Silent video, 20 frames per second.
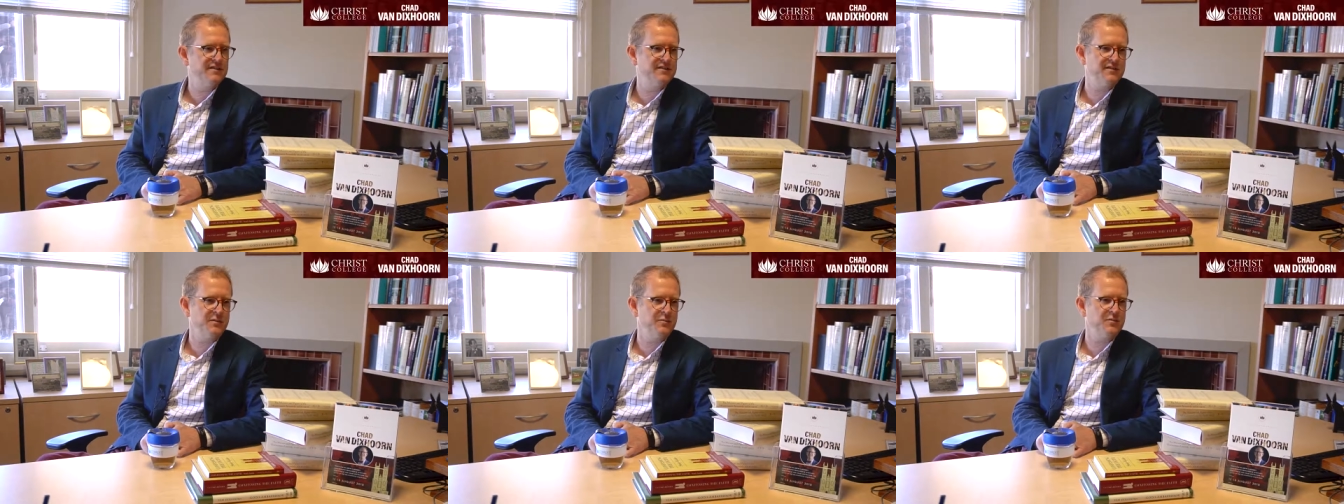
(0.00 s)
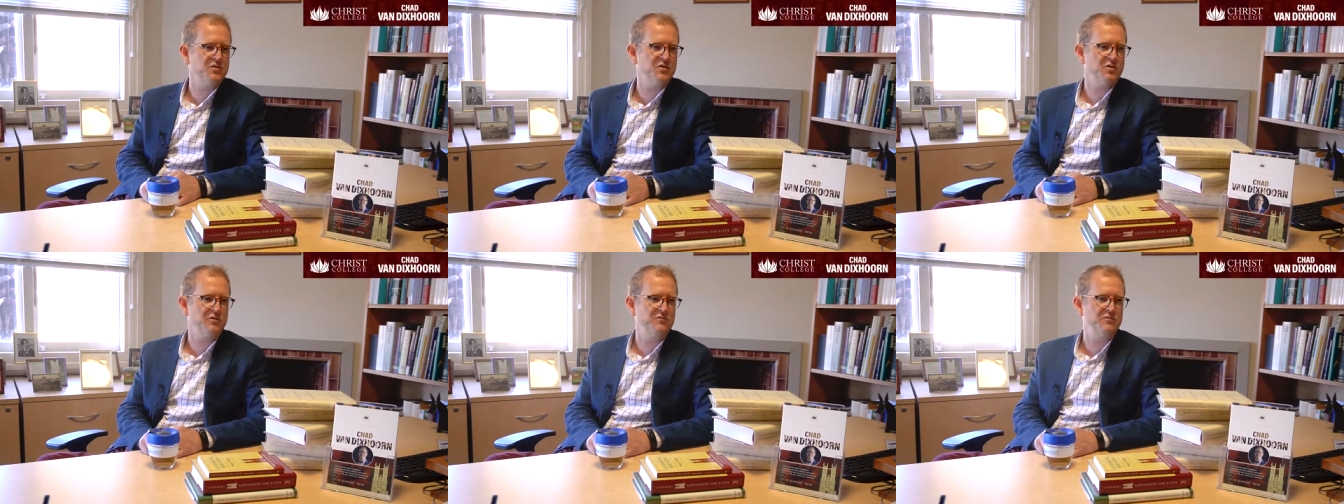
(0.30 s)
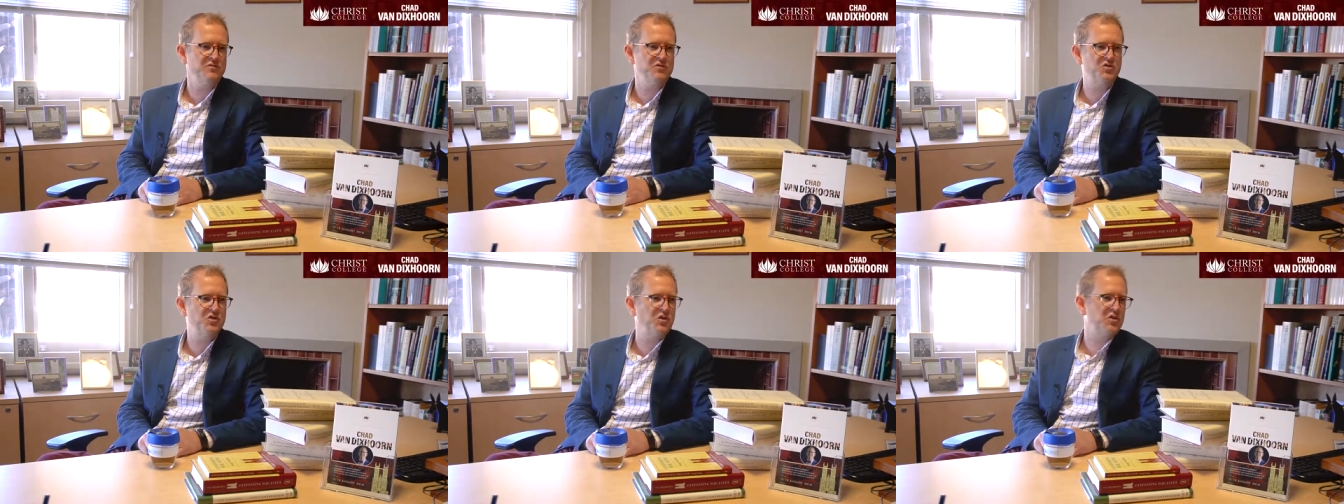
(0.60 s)
Some sort
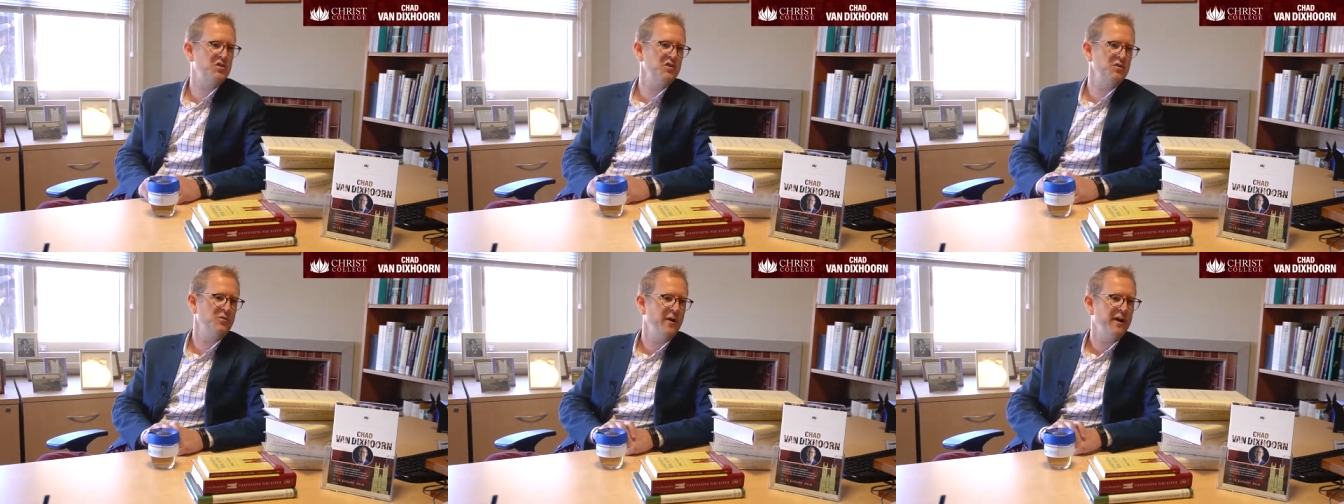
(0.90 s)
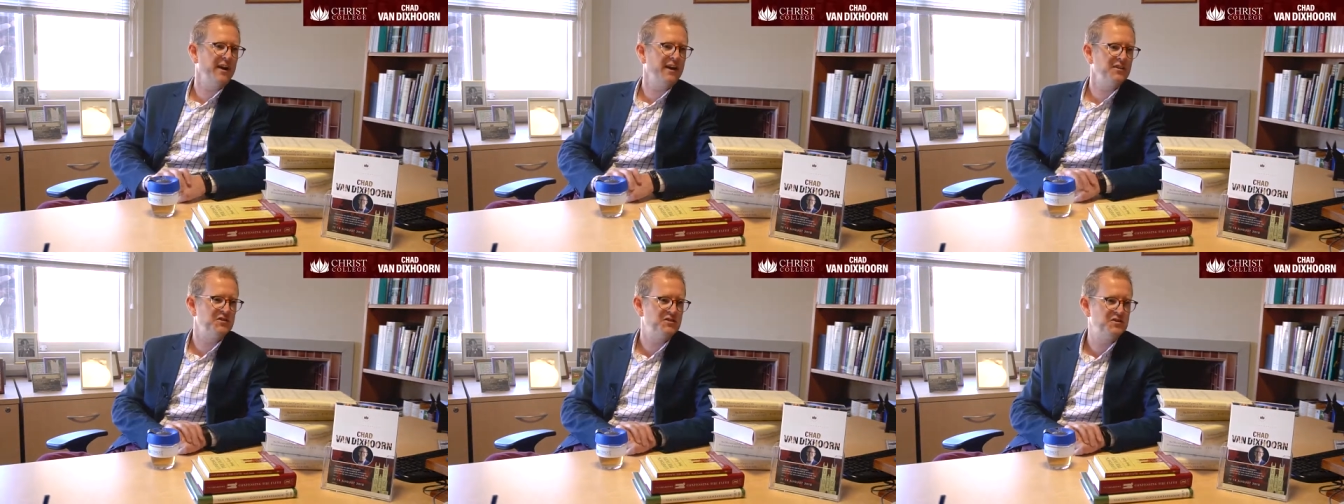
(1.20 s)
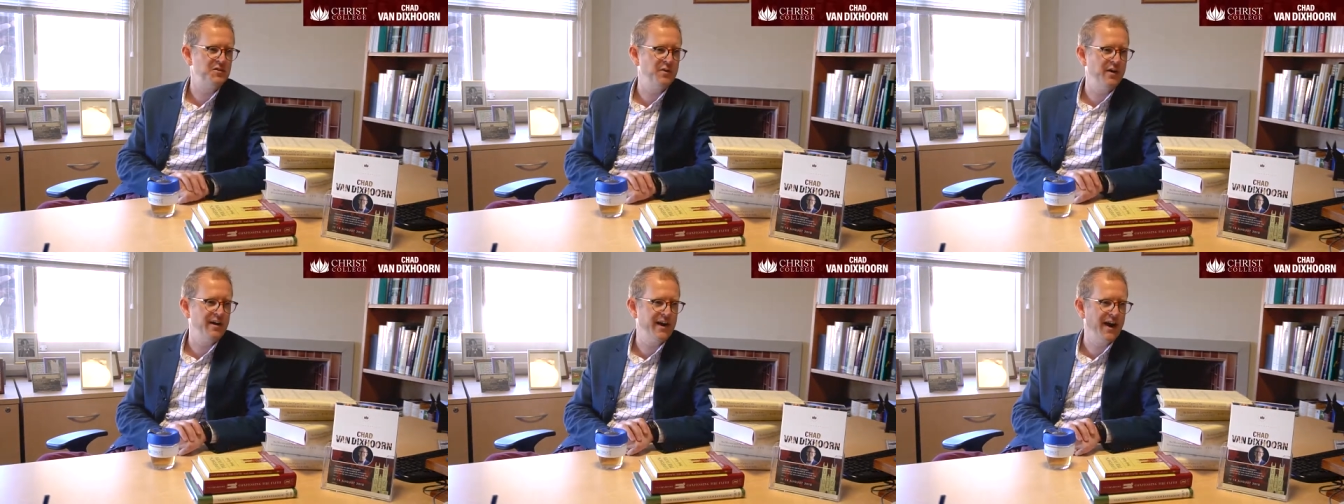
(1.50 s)
of shook you awake at
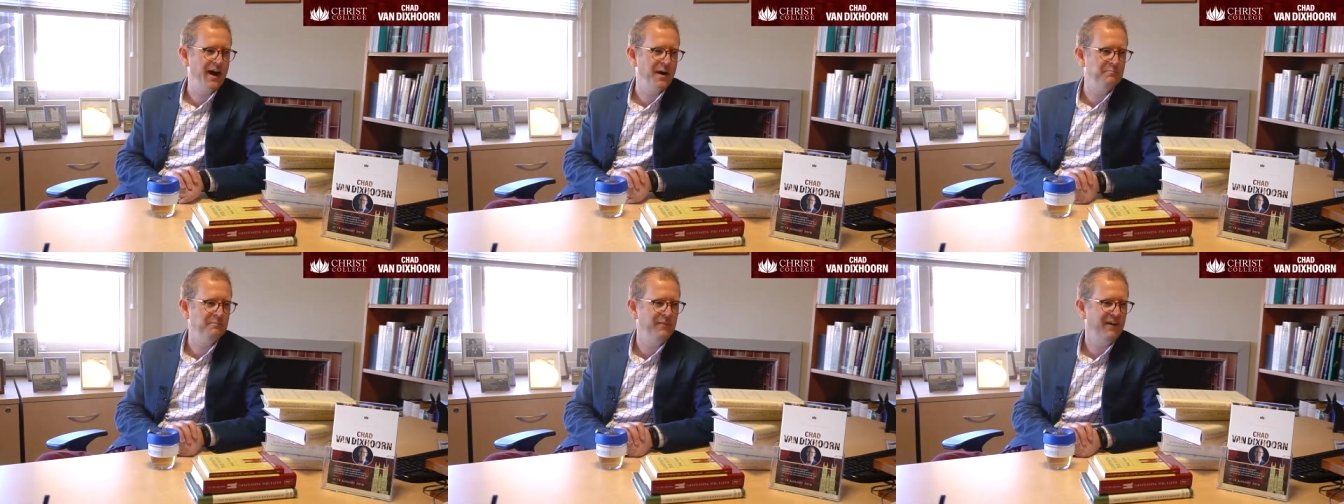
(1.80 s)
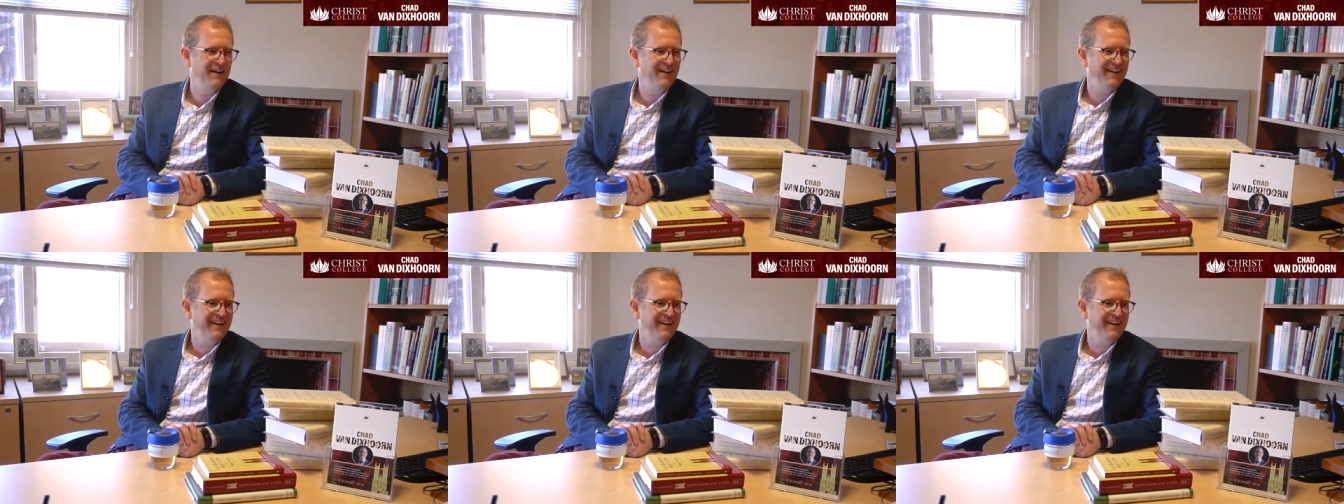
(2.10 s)
two A M